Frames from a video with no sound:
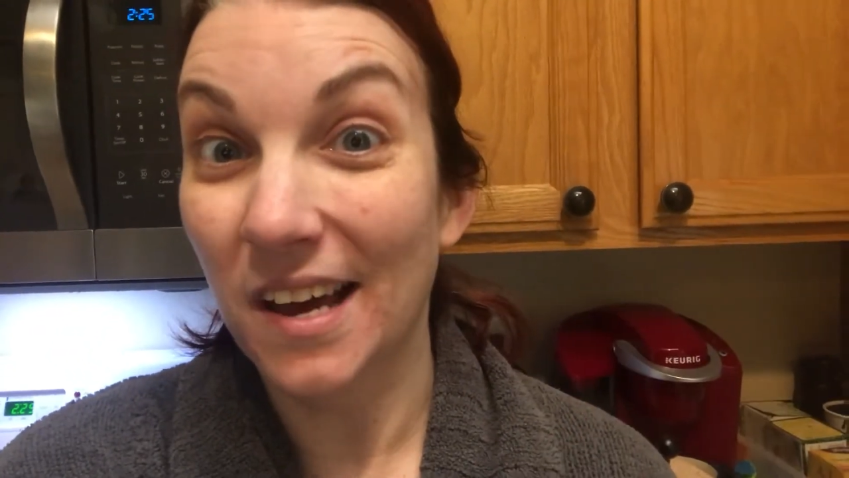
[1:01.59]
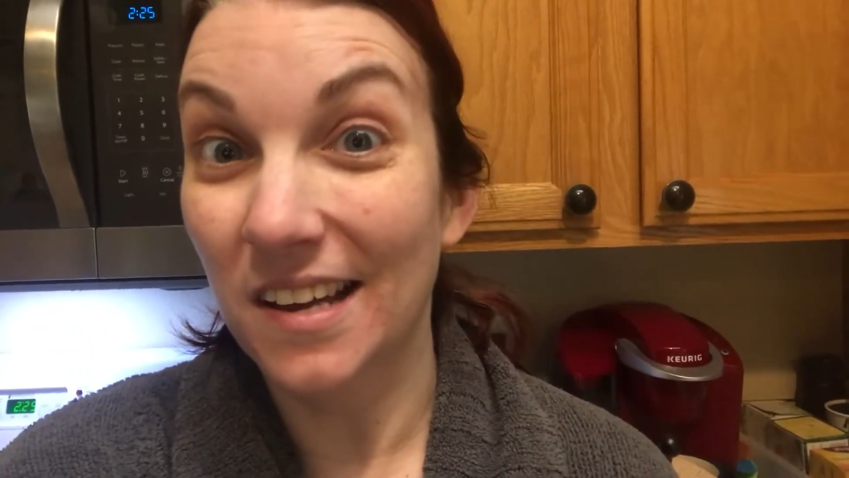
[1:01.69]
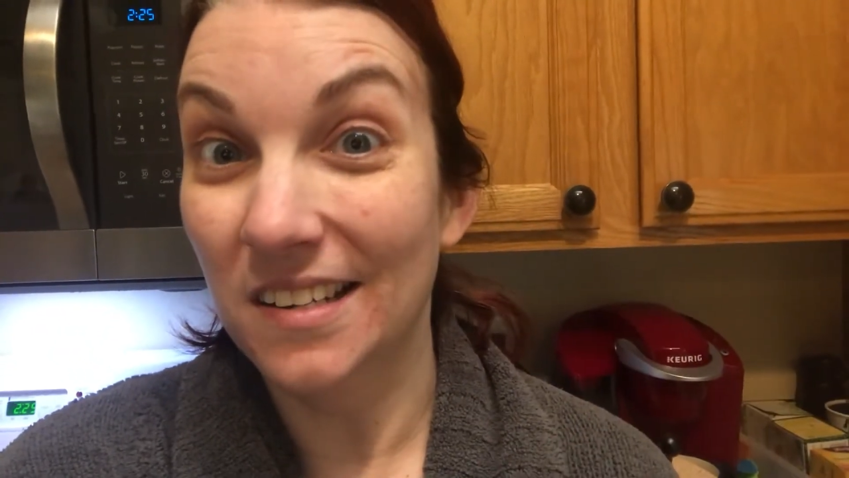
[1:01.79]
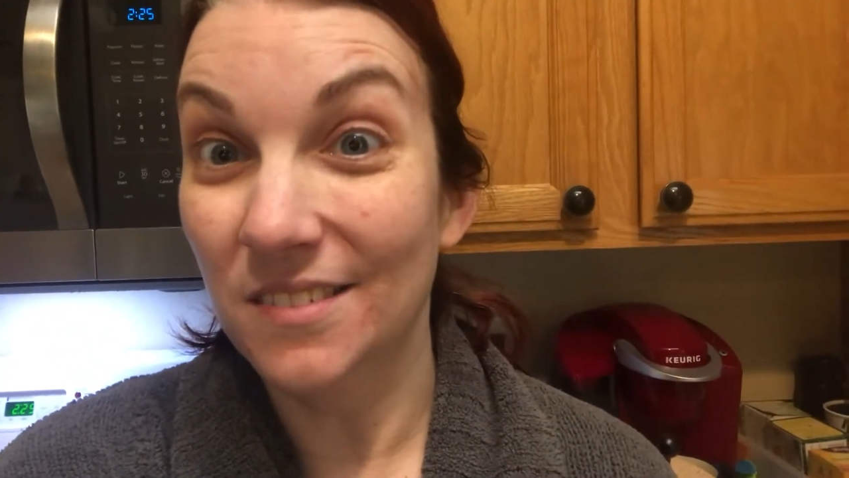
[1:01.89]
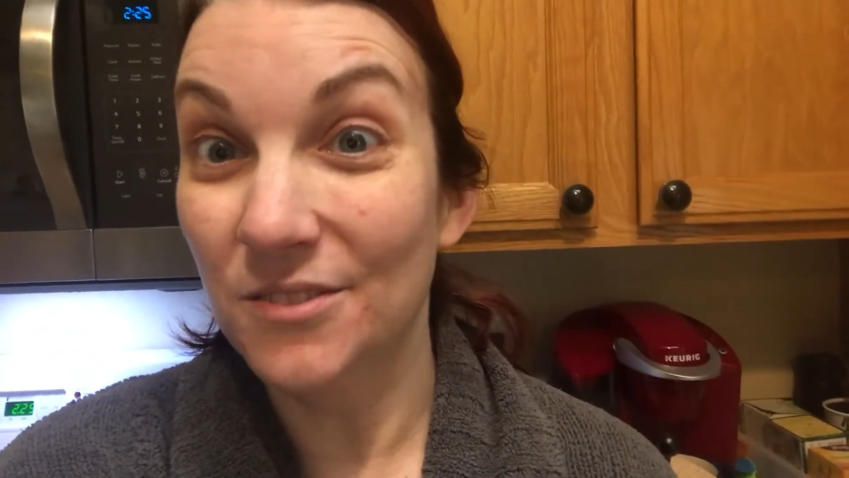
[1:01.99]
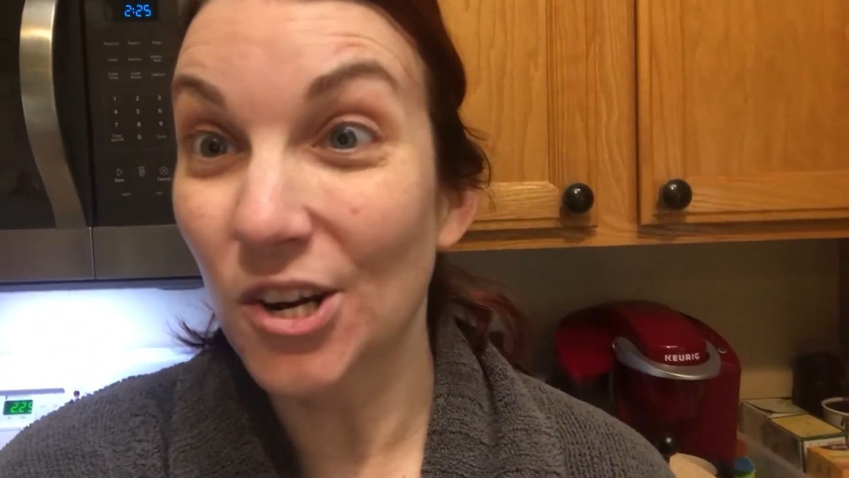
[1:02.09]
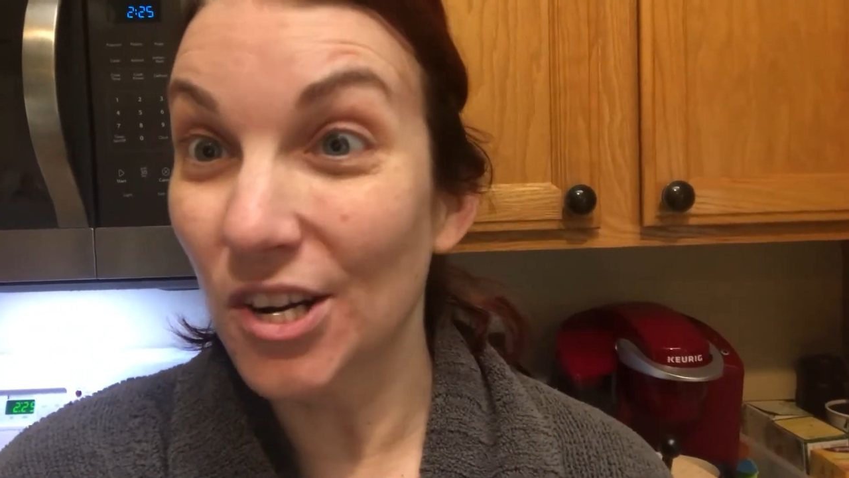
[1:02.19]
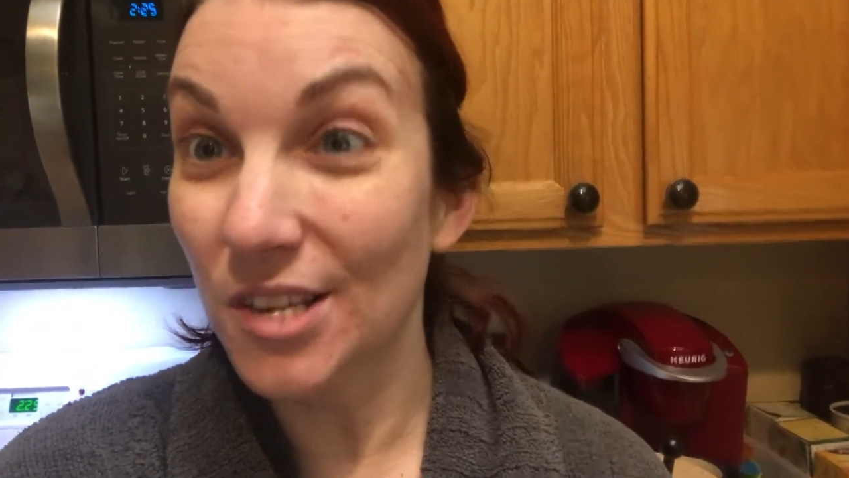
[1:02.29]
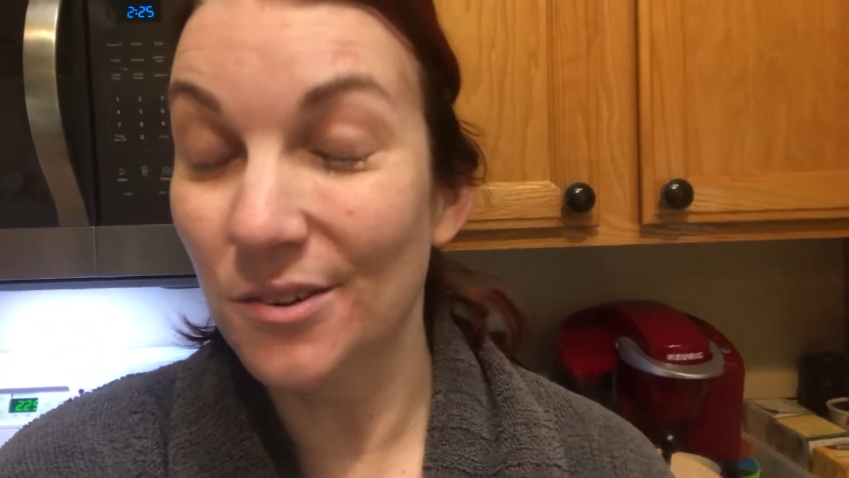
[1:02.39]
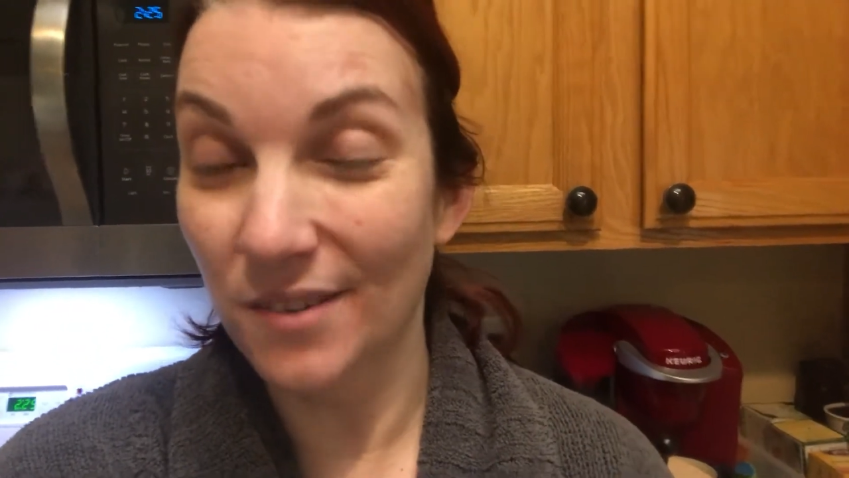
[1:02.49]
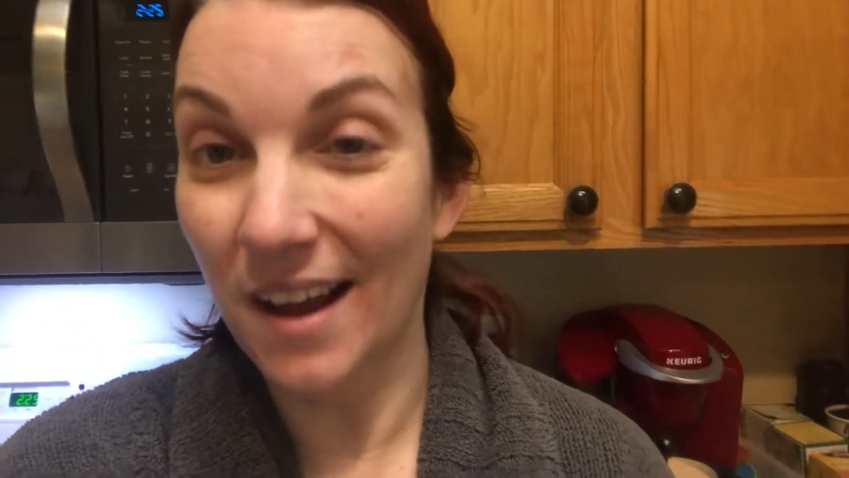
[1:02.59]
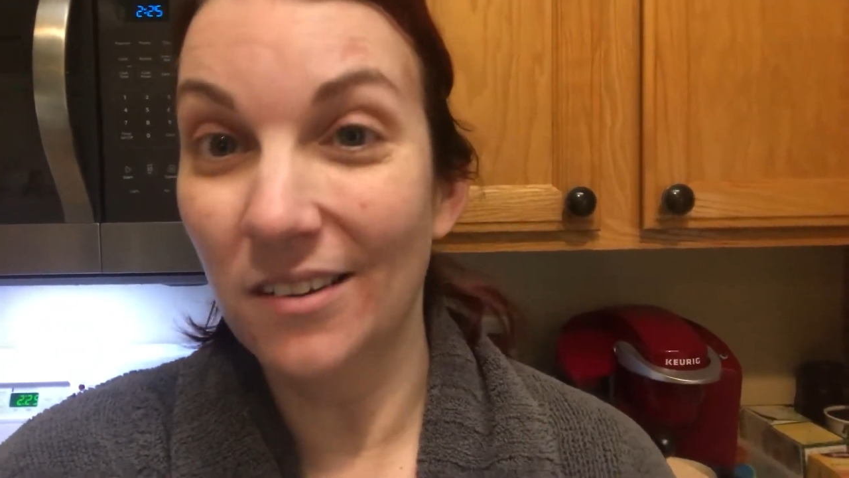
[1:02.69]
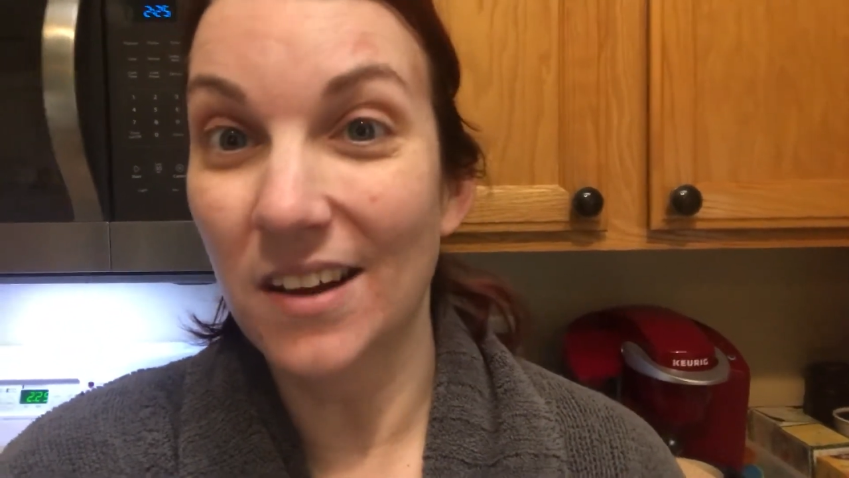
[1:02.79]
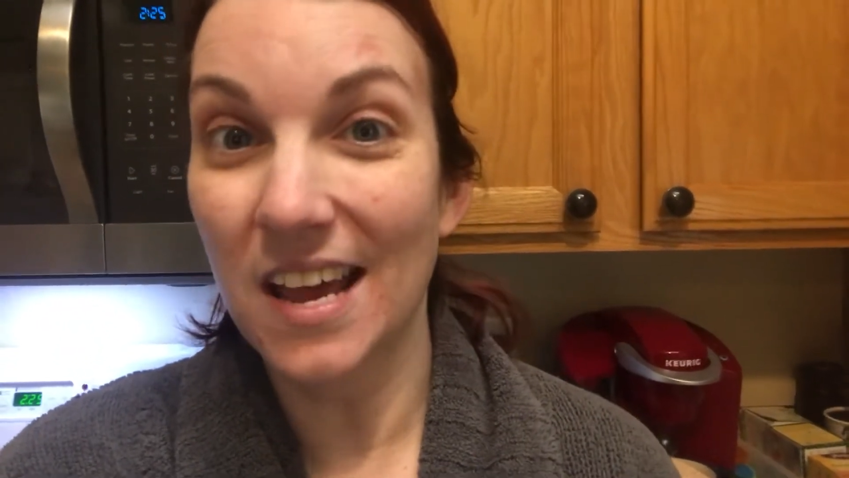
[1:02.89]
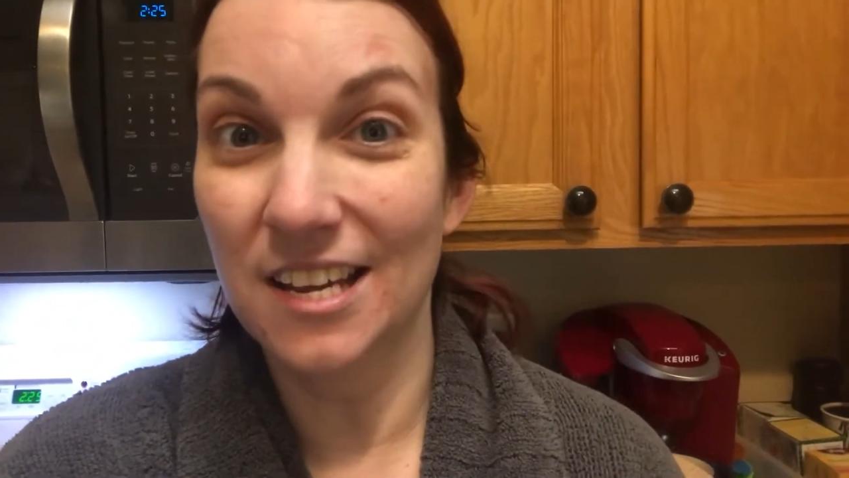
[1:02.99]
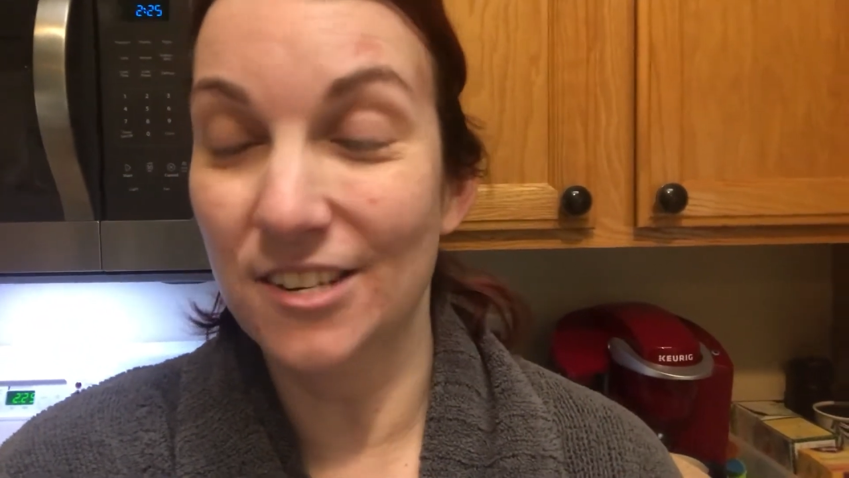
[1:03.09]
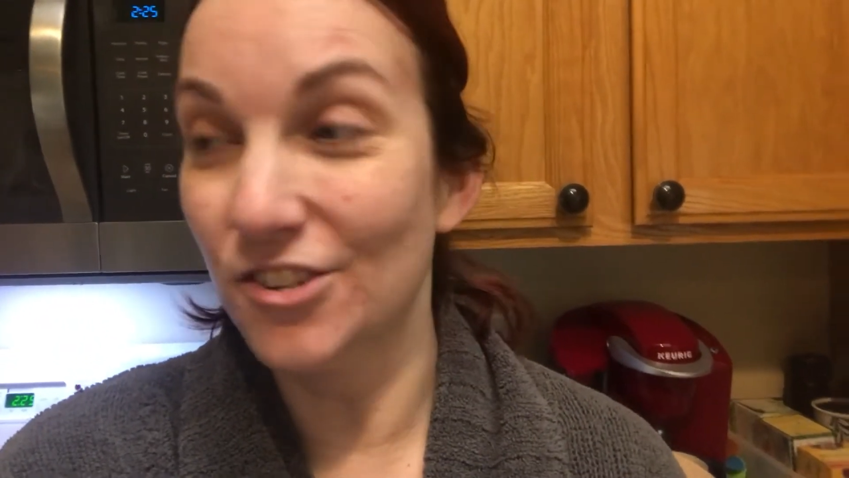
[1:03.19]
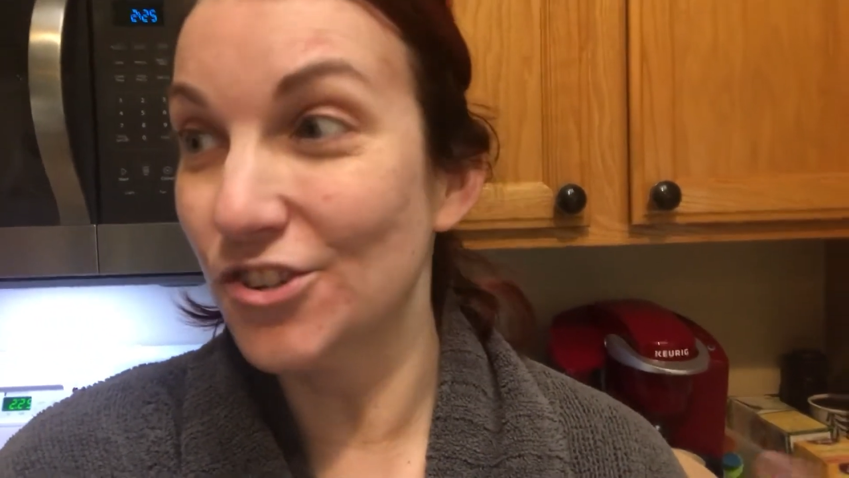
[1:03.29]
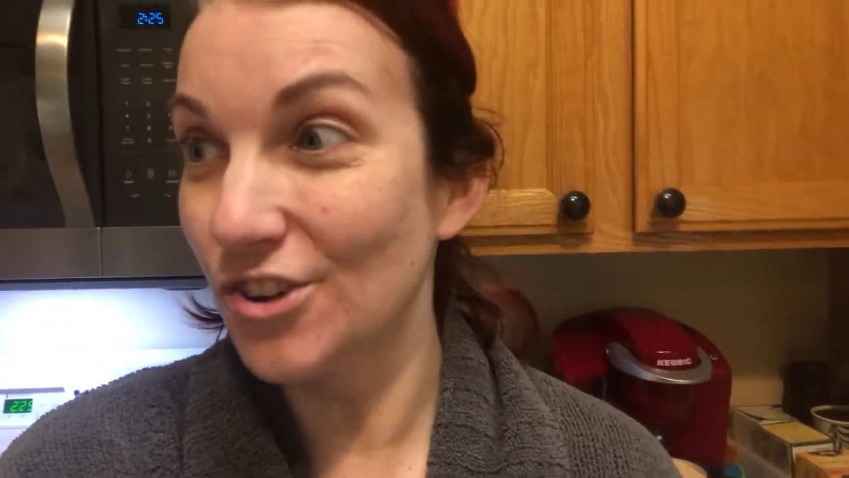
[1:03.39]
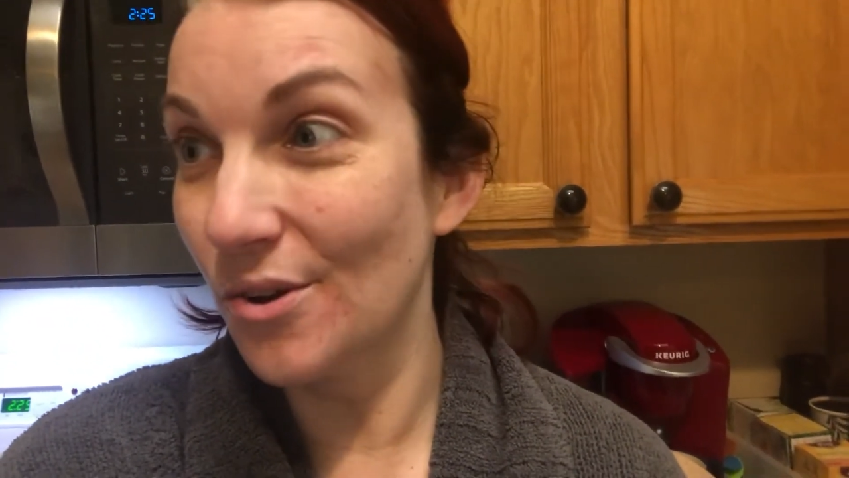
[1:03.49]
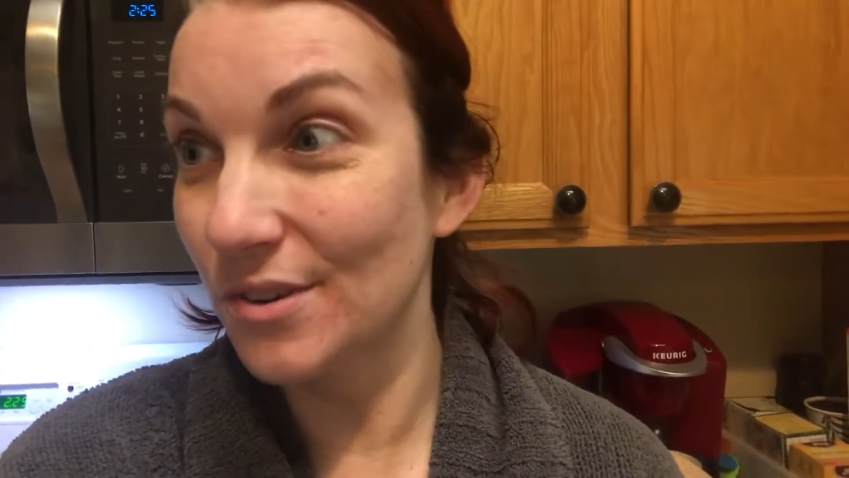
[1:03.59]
kind of turn you around and show